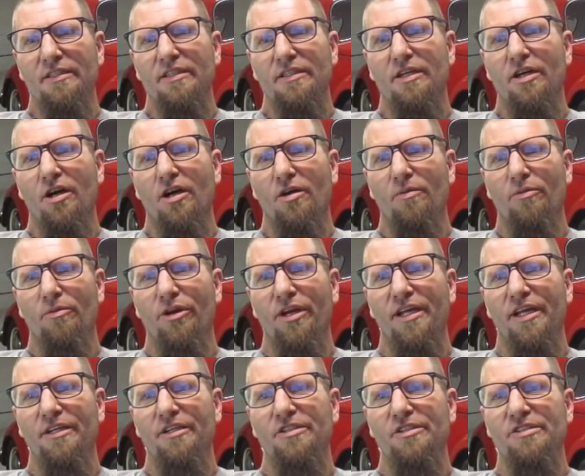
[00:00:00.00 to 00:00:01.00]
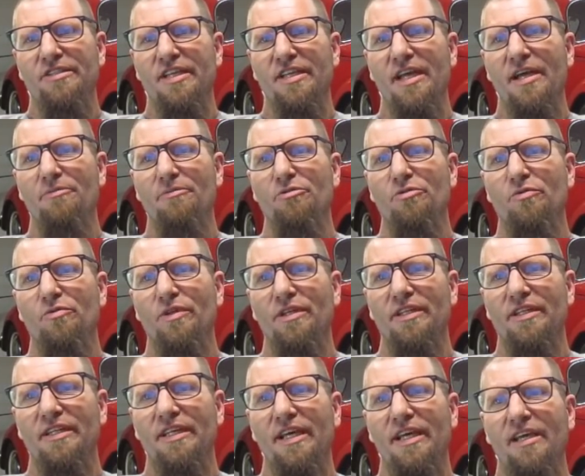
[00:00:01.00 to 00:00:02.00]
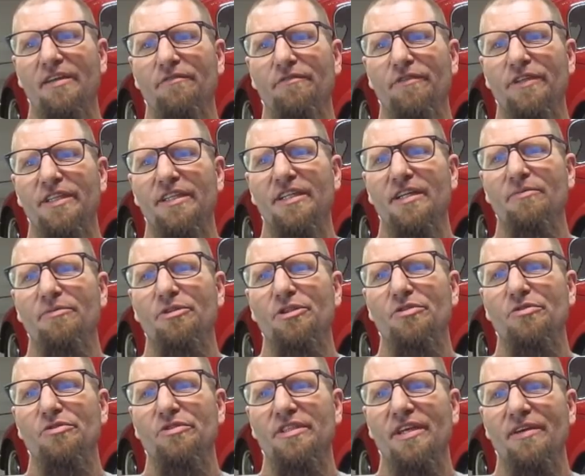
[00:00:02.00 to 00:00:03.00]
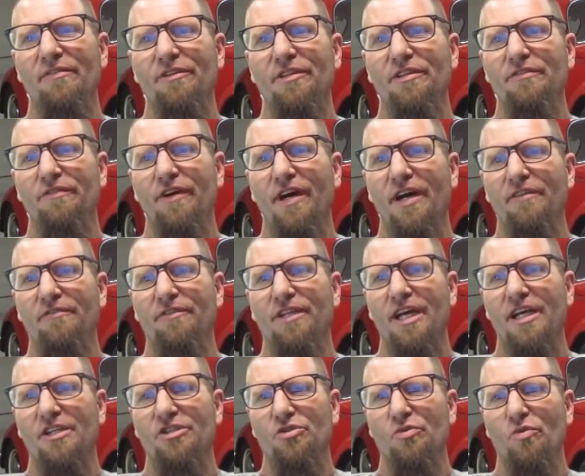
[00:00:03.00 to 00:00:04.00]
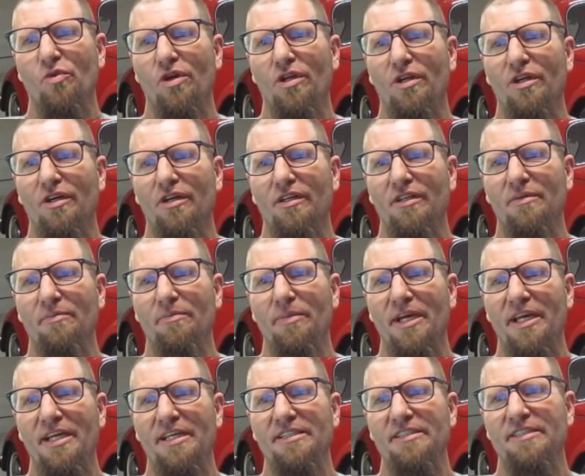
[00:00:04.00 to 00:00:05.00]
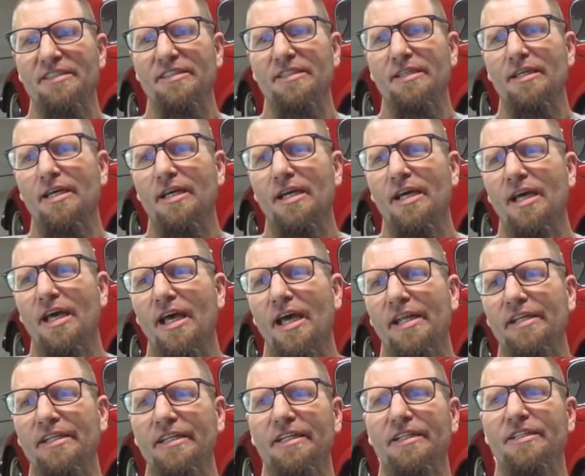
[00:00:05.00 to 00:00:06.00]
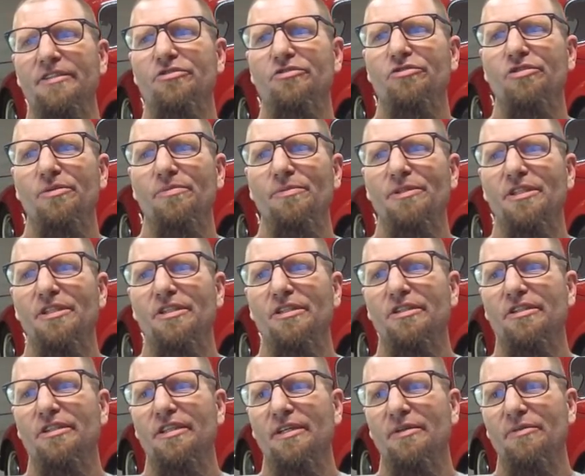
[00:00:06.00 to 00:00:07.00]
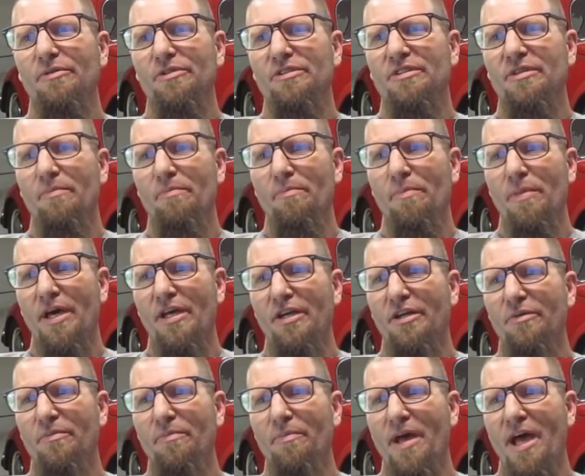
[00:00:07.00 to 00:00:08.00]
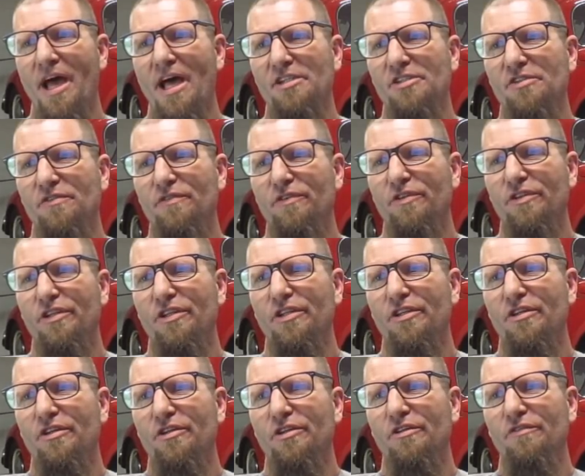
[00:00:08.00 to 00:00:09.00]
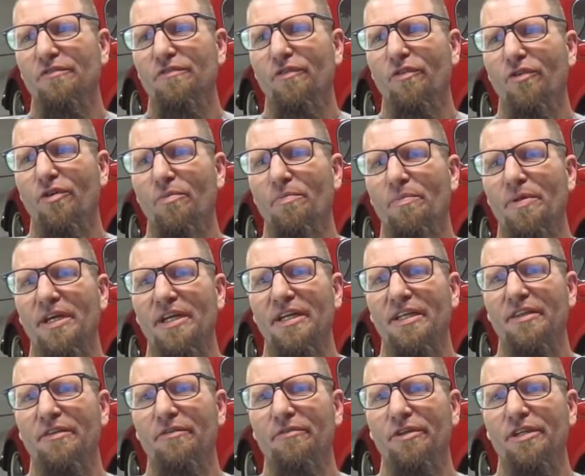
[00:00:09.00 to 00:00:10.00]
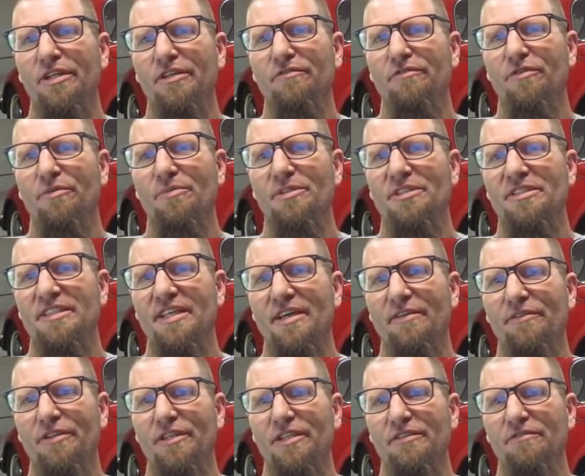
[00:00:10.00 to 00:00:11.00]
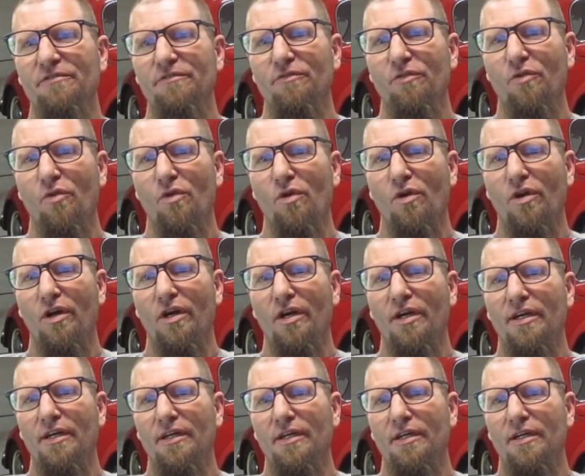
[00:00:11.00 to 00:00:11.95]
carburetor stamped with a VW 75-1 on the base and a distributor that was a better match for the 34 PICT 3 from a 74.